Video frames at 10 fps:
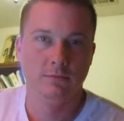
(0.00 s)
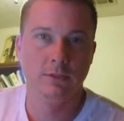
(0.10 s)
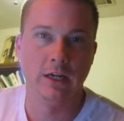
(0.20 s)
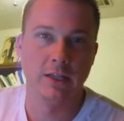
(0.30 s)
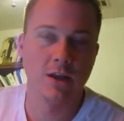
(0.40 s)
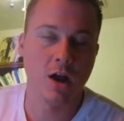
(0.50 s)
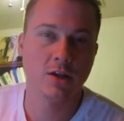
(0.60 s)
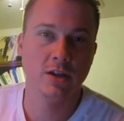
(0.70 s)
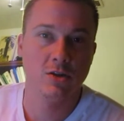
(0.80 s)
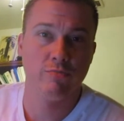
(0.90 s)
Gonna talk
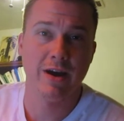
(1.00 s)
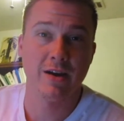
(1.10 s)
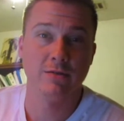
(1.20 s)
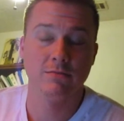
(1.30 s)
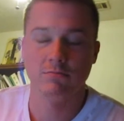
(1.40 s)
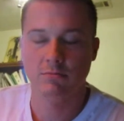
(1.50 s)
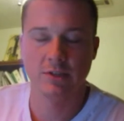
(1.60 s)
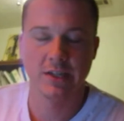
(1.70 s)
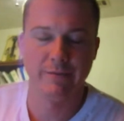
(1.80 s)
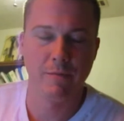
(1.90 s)
to you about
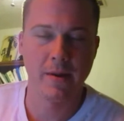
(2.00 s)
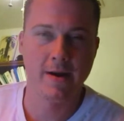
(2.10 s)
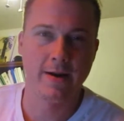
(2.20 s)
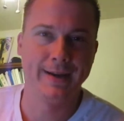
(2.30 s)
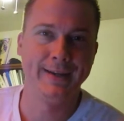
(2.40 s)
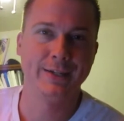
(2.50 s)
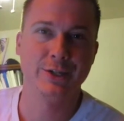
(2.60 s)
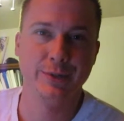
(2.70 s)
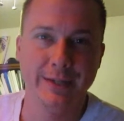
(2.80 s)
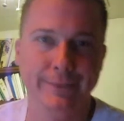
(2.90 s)
some American
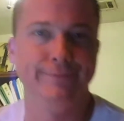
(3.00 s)
history.